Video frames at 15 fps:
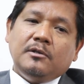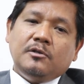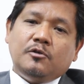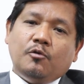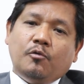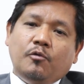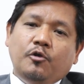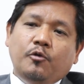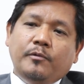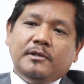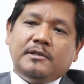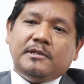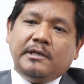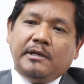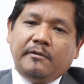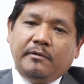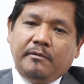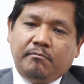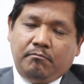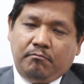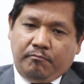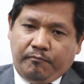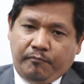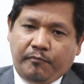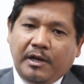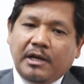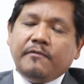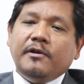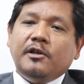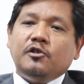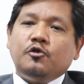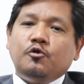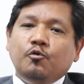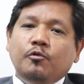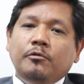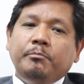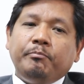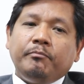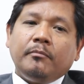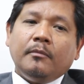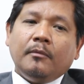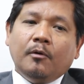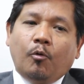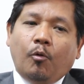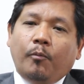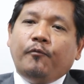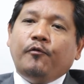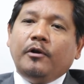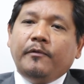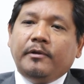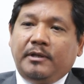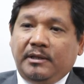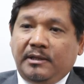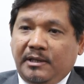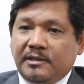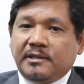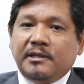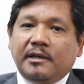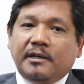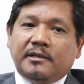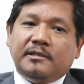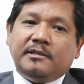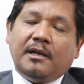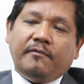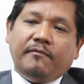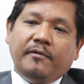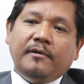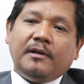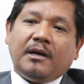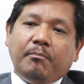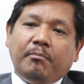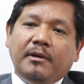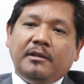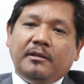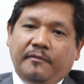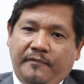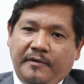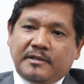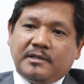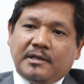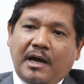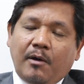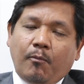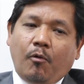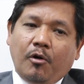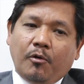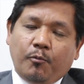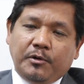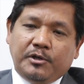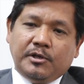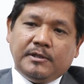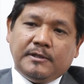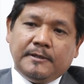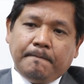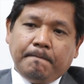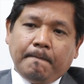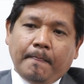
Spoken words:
So you will see very, very soon, hopefully within this year itself, we'll complete the first skywalk, which is